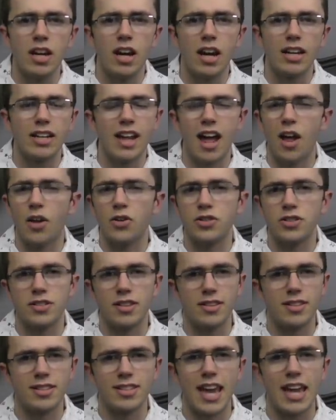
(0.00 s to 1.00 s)
acknowledges
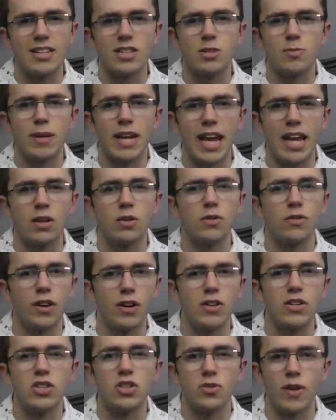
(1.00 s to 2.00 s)
that this case has been handled
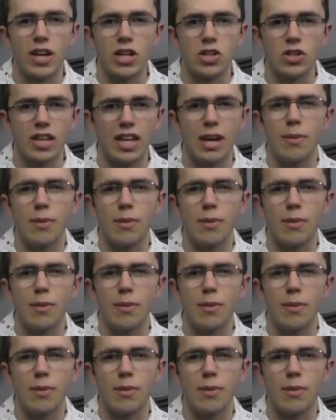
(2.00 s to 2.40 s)
very strangely.